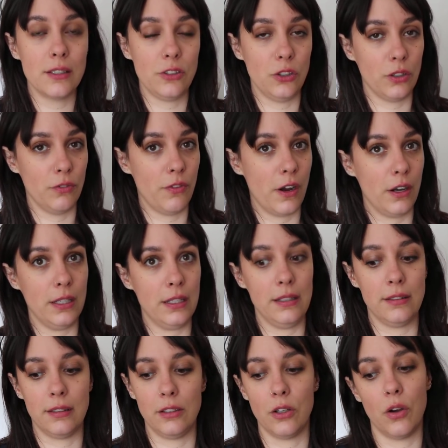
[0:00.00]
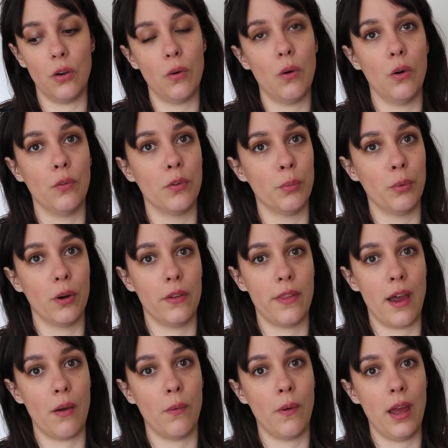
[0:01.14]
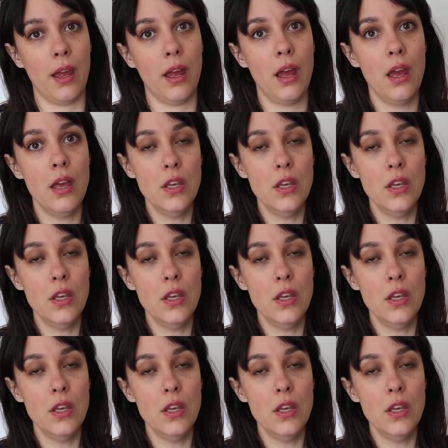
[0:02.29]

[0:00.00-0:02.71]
because you can very easily go overboard that way.